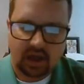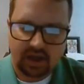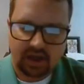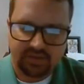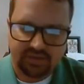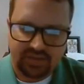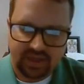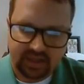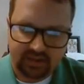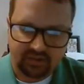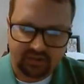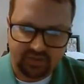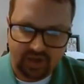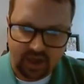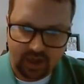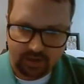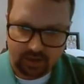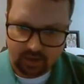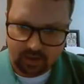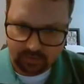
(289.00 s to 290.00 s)
things
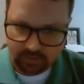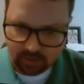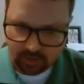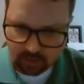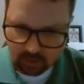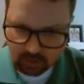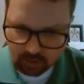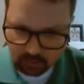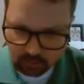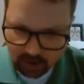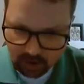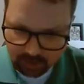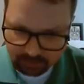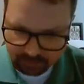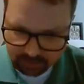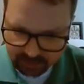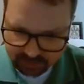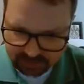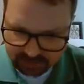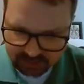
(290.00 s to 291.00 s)
found on your red
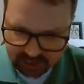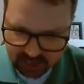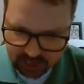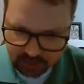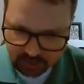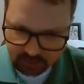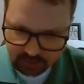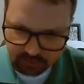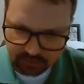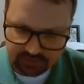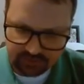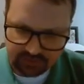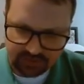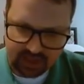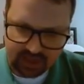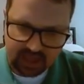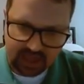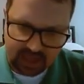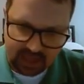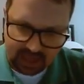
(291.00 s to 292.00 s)
blood cells,
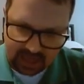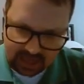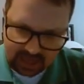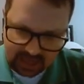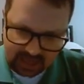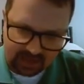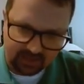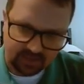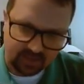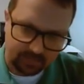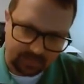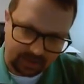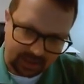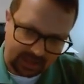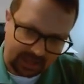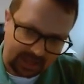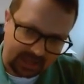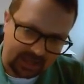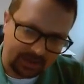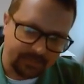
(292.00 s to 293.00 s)
the A, the
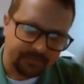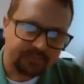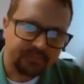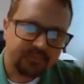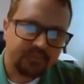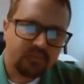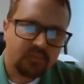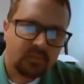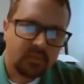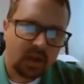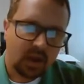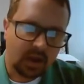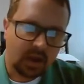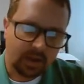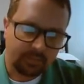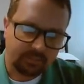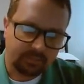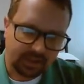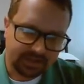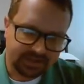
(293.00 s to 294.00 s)
B
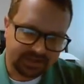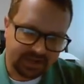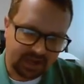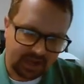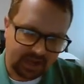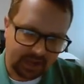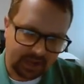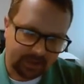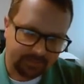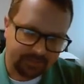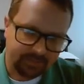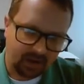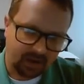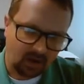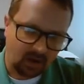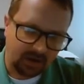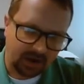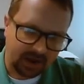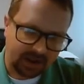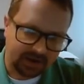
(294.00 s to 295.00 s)
blood type,
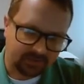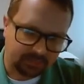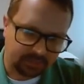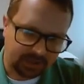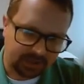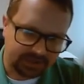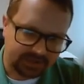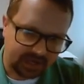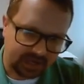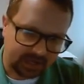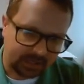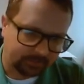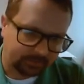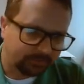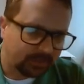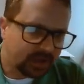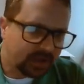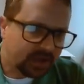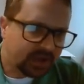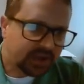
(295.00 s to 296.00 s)
Rh blood type.
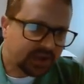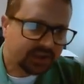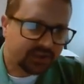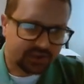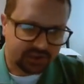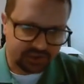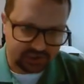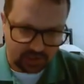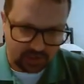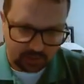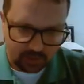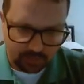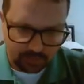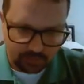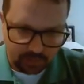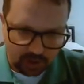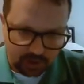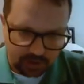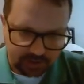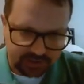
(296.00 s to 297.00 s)
Serum
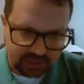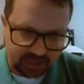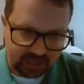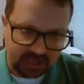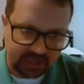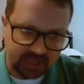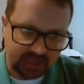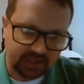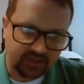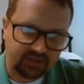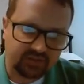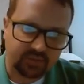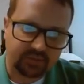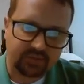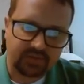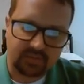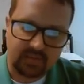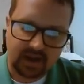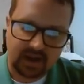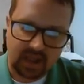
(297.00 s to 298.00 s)
proteins from
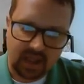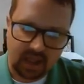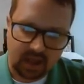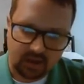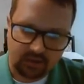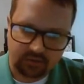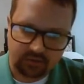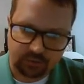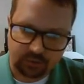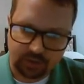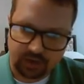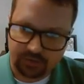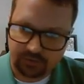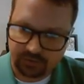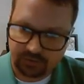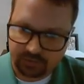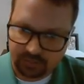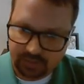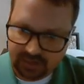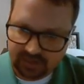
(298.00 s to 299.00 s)
somebody else or another
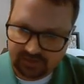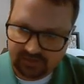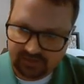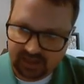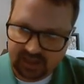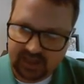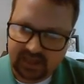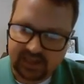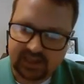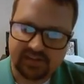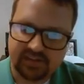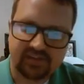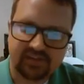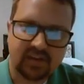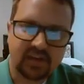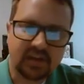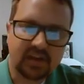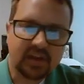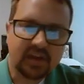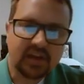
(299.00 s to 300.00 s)
species,
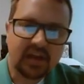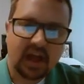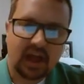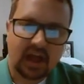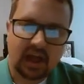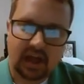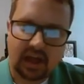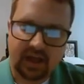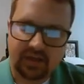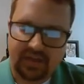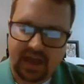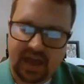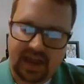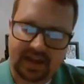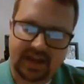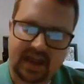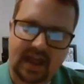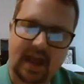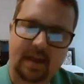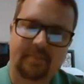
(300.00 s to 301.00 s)
that can
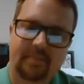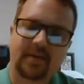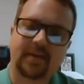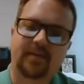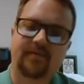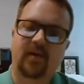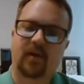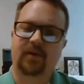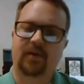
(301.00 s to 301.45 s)
happen. You've heard